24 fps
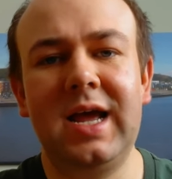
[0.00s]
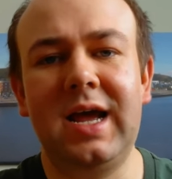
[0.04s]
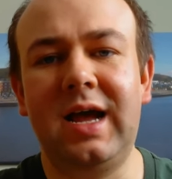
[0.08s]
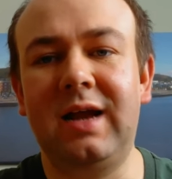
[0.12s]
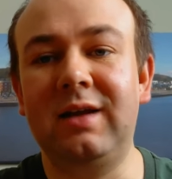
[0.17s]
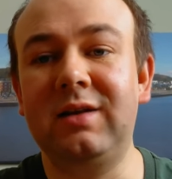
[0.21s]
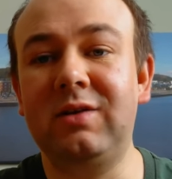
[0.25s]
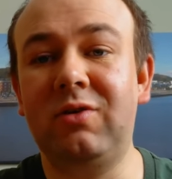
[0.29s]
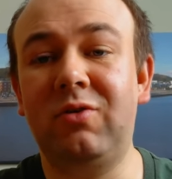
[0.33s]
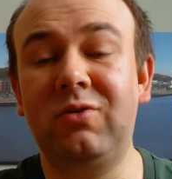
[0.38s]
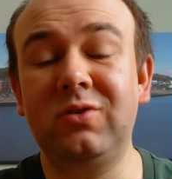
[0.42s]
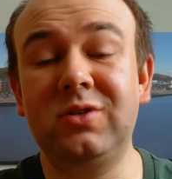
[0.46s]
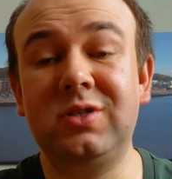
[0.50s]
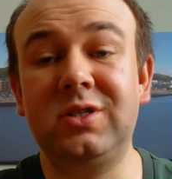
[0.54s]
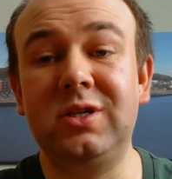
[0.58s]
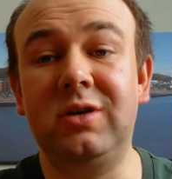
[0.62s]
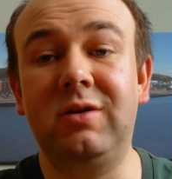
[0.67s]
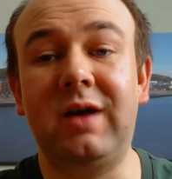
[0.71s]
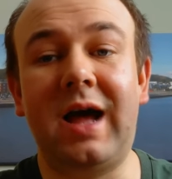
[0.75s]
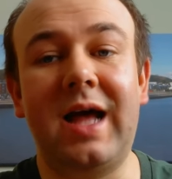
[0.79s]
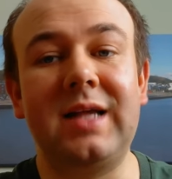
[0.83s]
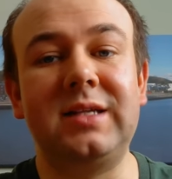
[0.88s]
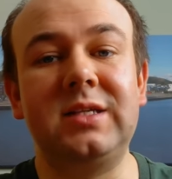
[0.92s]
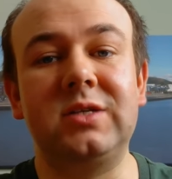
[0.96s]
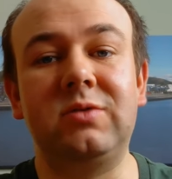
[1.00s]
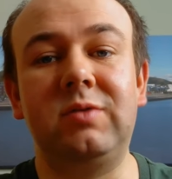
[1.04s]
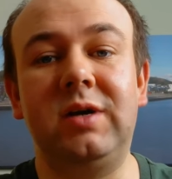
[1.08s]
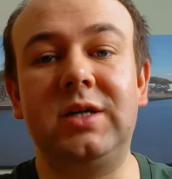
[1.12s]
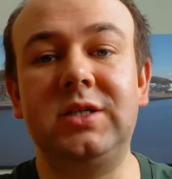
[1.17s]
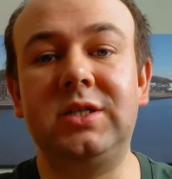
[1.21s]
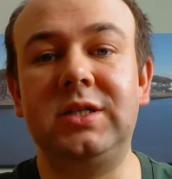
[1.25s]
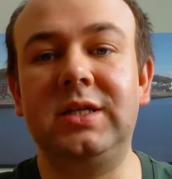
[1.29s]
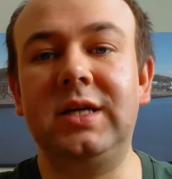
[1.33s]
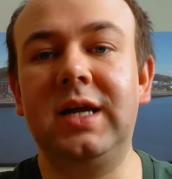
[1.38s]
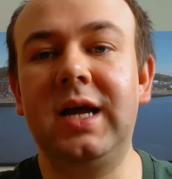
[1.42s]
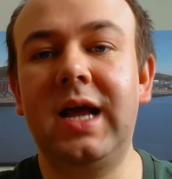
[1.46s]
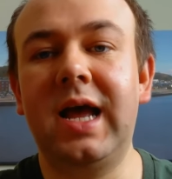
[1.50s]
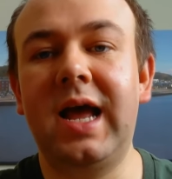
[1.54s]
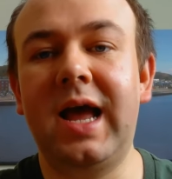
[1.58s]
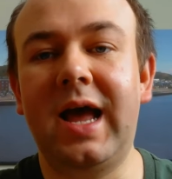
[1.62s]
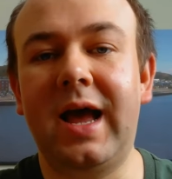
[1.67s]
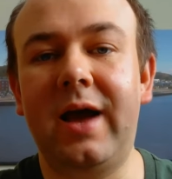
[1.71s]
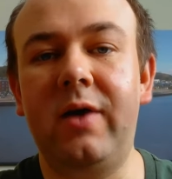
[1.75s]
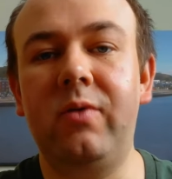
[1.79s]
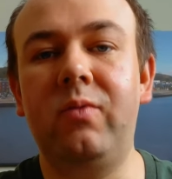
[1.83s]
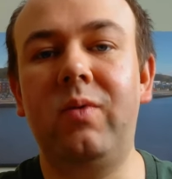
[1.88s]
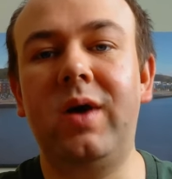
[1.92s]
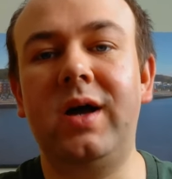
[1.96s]
And also ask the question,
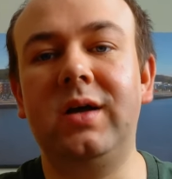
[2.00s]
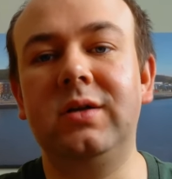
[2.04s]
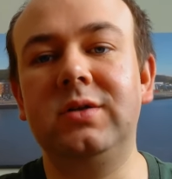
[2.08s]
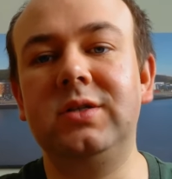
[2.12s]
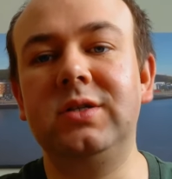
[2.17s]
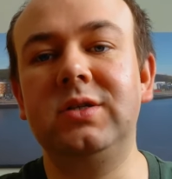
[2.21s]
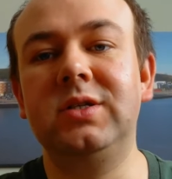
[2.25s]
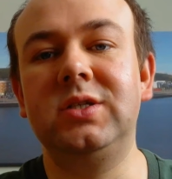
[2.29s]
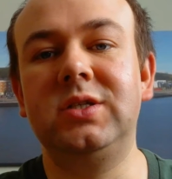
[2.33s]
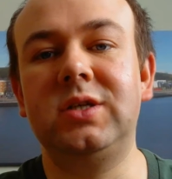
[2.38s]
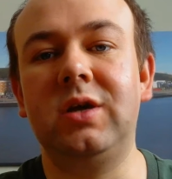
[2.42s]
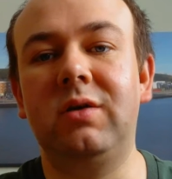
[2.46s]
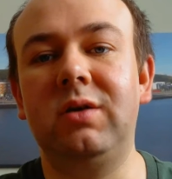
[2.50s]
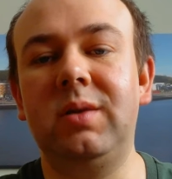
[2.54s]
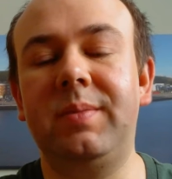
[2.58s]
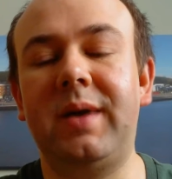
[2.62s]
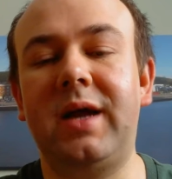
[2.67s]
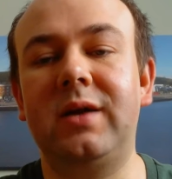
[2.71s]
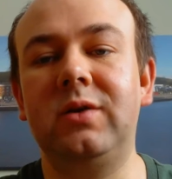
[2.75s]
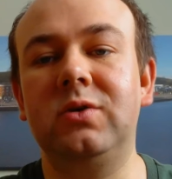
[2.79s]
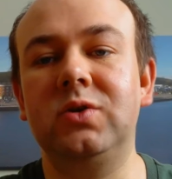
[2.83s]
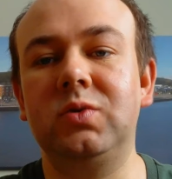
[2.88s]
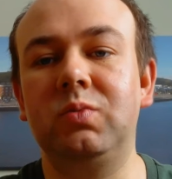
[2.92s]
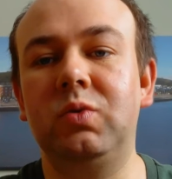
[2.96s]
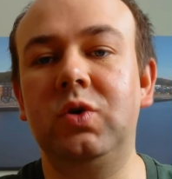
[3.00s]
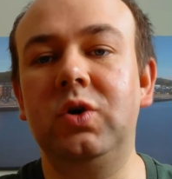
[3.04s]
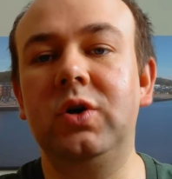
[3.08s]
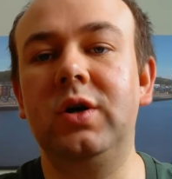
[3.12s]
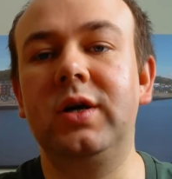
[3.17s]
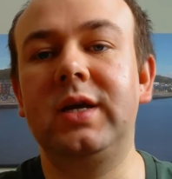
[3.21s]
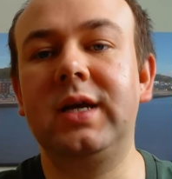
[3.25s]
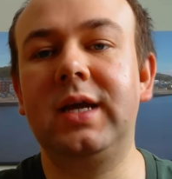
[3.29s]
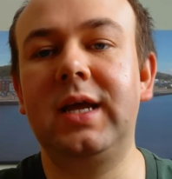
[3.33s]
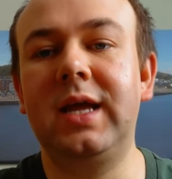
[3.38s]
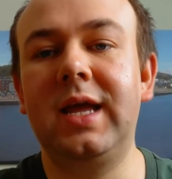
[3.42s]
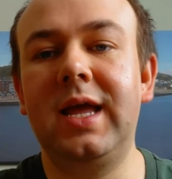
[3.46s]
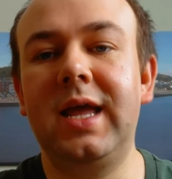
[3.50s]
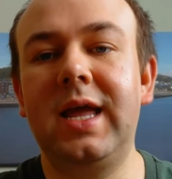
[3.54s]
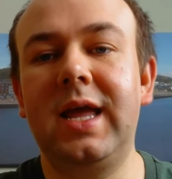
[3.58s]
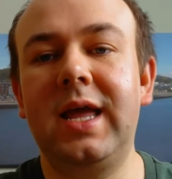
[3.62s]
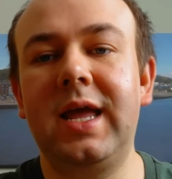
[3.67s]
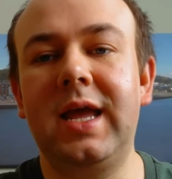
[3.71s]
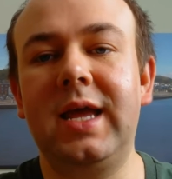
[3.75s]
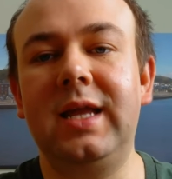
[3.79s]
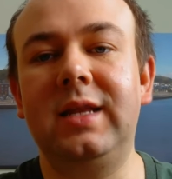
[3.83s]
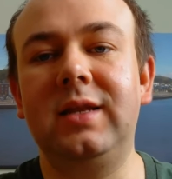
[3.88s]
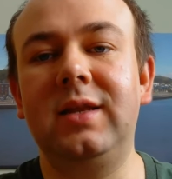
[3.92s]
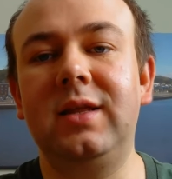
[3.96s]
how well do solar panels work
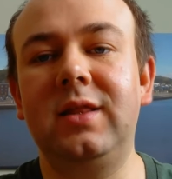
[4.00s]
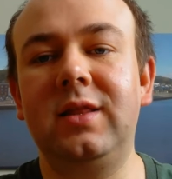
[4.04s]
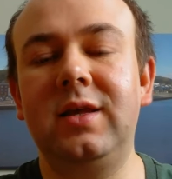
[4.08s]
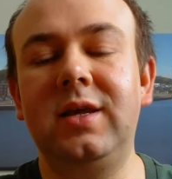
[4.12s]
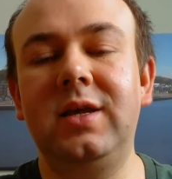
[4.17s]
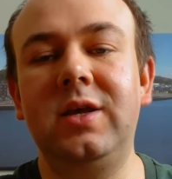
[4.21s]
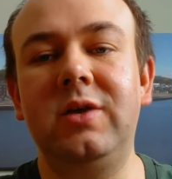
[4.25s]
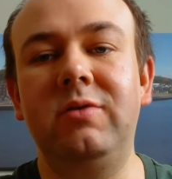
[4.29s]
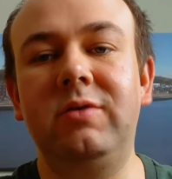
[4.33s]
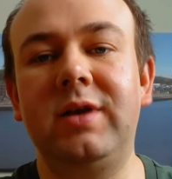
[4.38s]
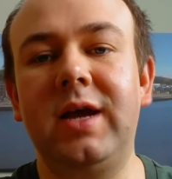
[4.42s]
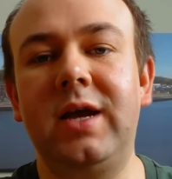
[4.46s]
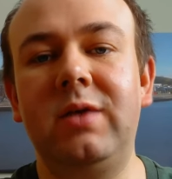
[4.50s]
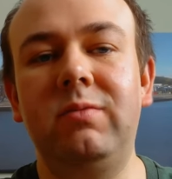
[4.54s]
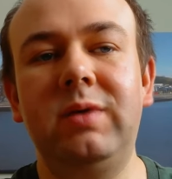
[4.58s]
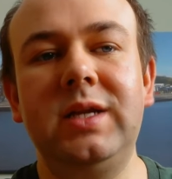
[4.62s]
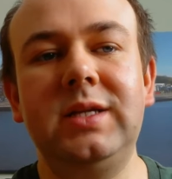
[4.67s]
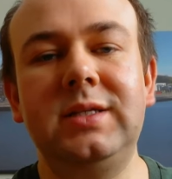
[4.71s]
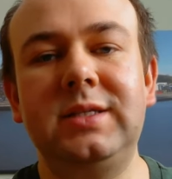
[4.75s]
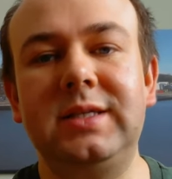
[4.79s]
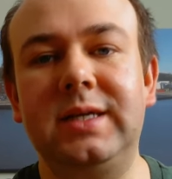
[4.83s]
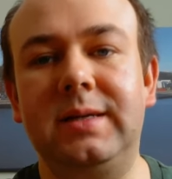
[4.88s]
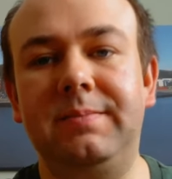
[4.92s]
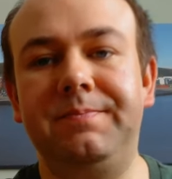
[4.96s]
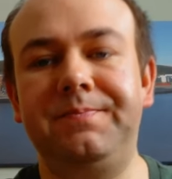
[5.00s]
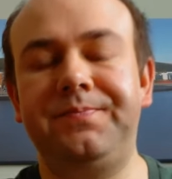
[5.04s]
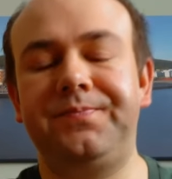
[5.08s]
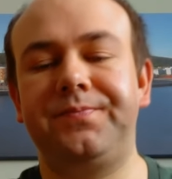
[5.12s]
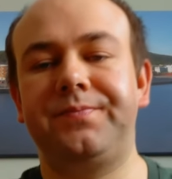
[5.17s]
in the U K winter?